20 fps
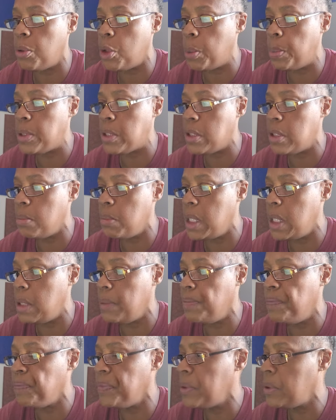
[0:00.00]
purposes
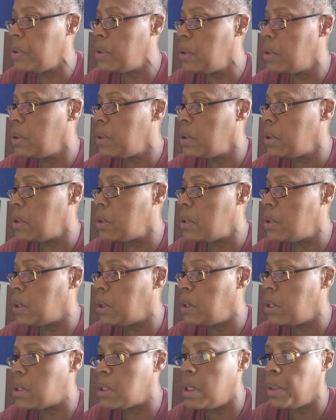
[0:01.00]
mean? Let's
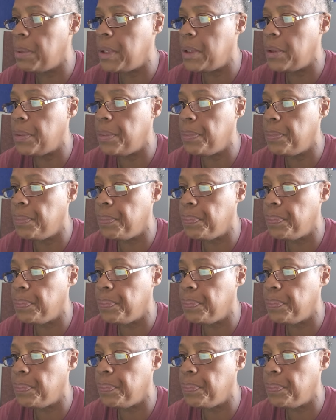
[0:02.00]
look this up here.